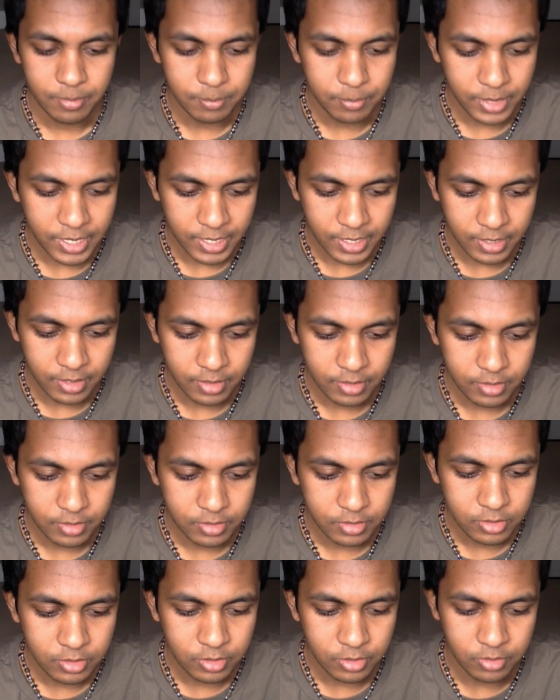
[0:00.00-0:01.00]
by,
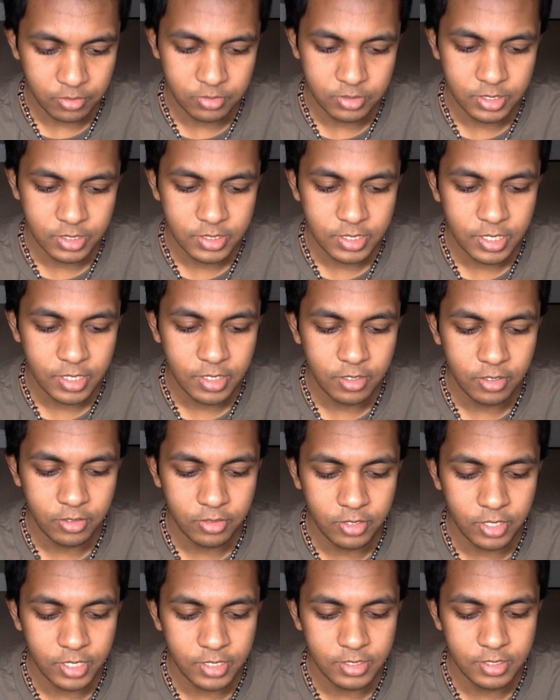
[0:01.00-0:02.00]
you know, dictating our
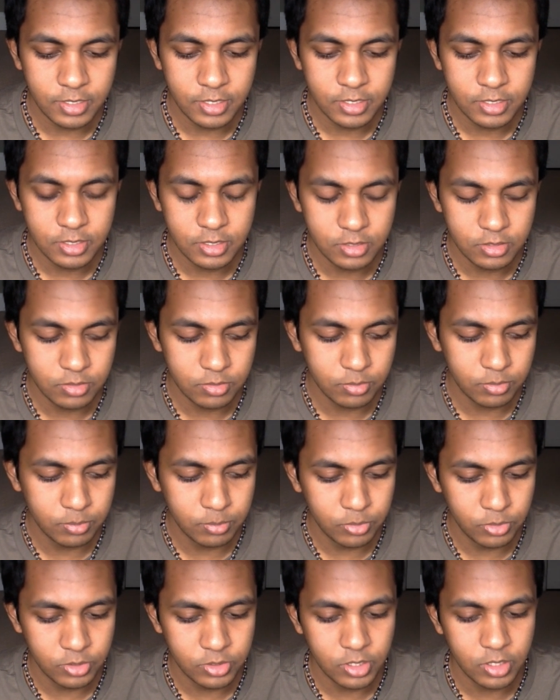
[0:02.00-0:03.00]
thoughts, and this is
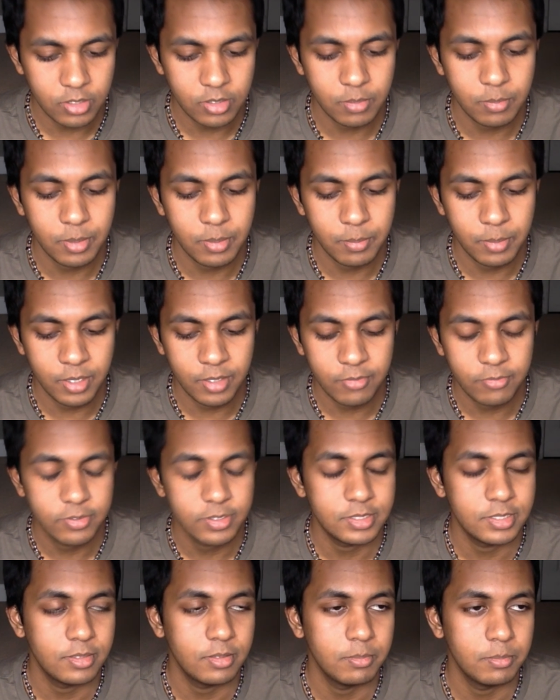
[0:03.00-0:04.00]
more talking about
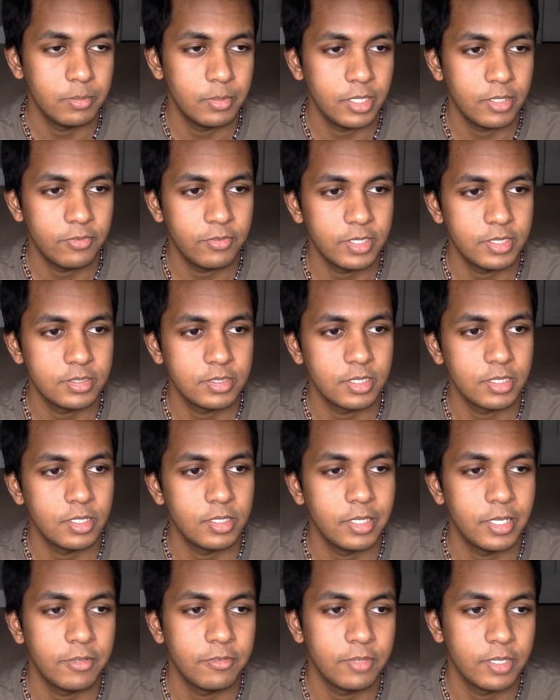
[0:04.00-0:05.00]
manifesting
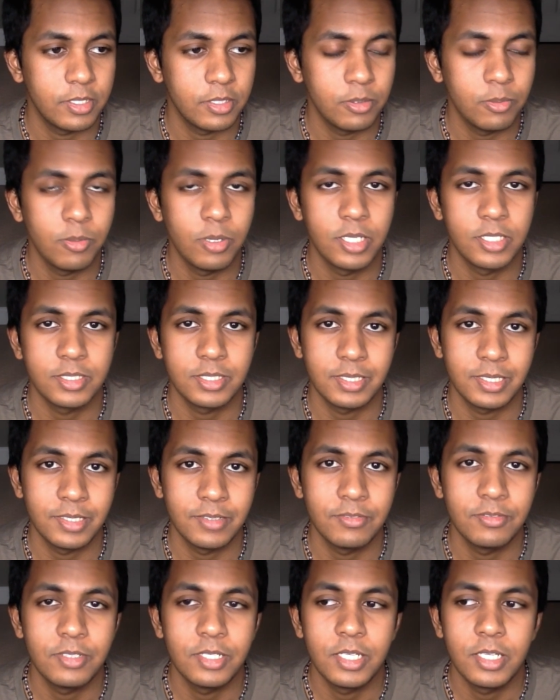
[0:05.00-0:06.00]
the life that you want
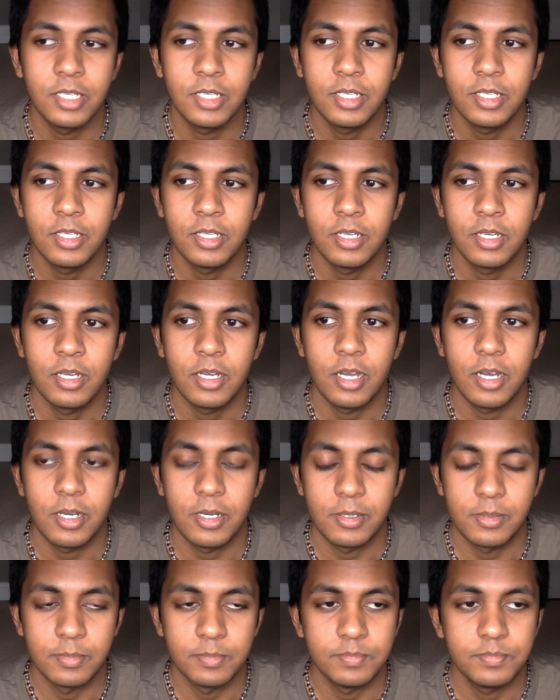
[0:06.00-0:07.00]
to
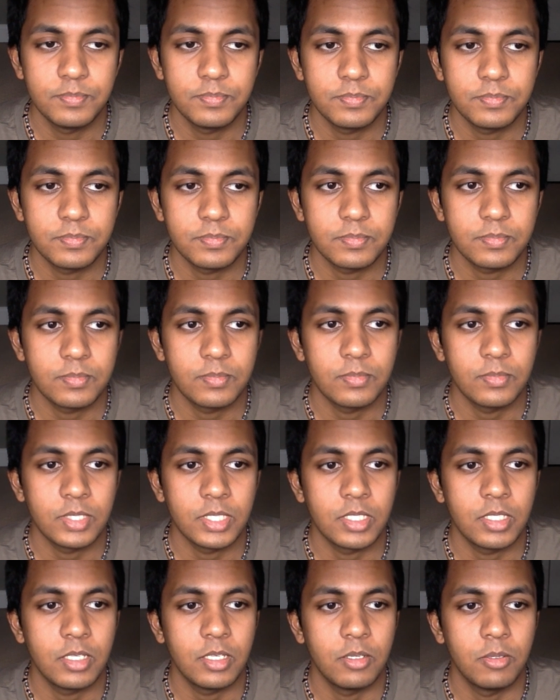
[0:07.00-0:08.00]
live,
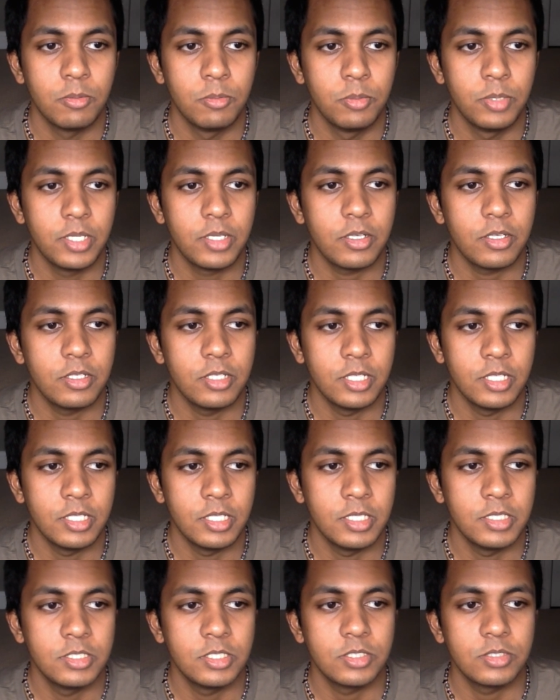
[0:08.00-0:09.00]

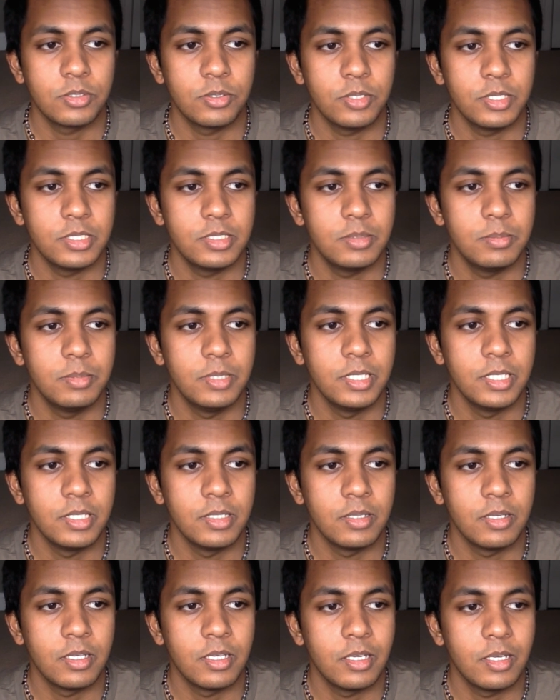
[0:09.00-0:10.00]
it's just going to
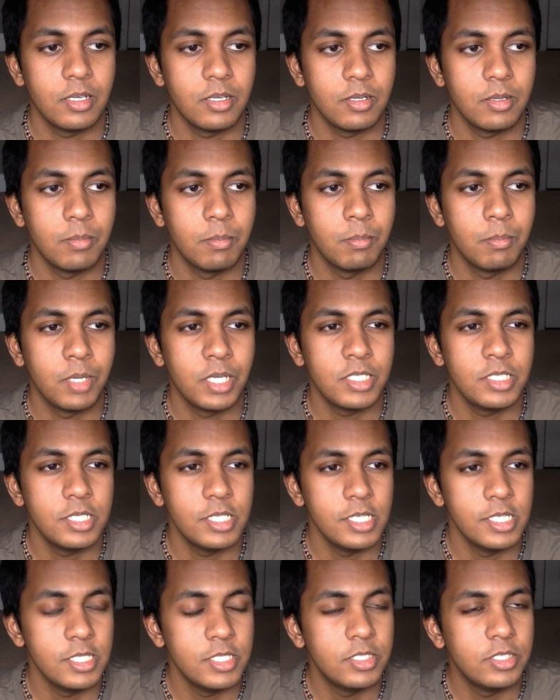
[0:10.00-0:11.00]
be much
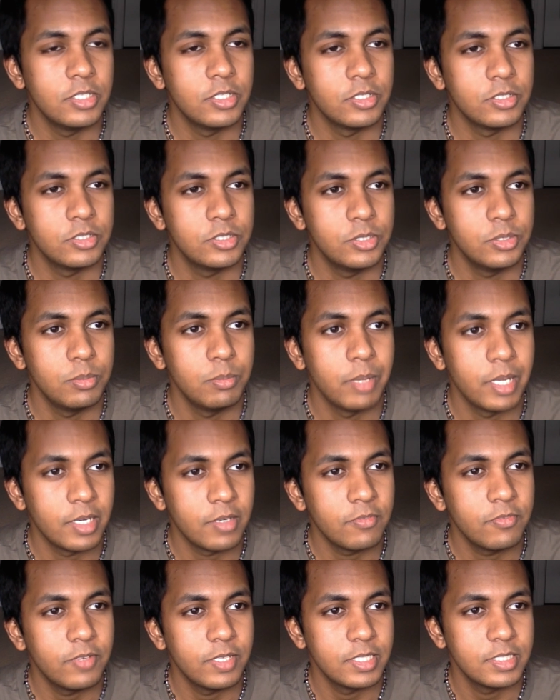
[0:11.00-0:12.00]
easier to
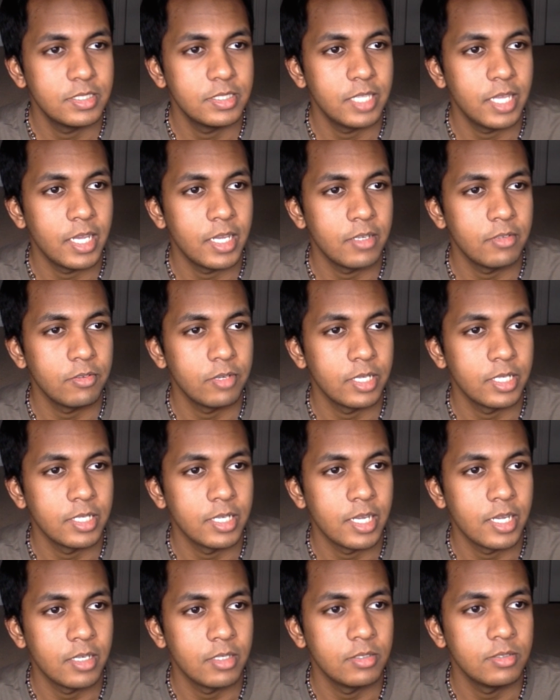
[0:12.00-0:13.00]
manifest that right
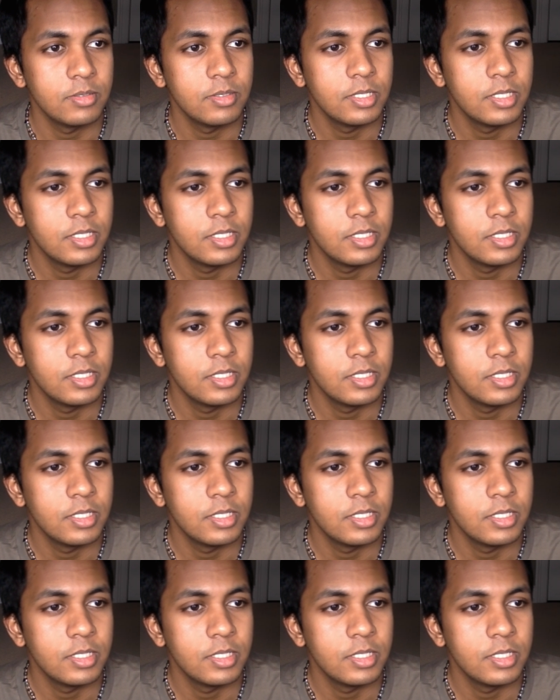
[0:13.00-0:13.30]
now.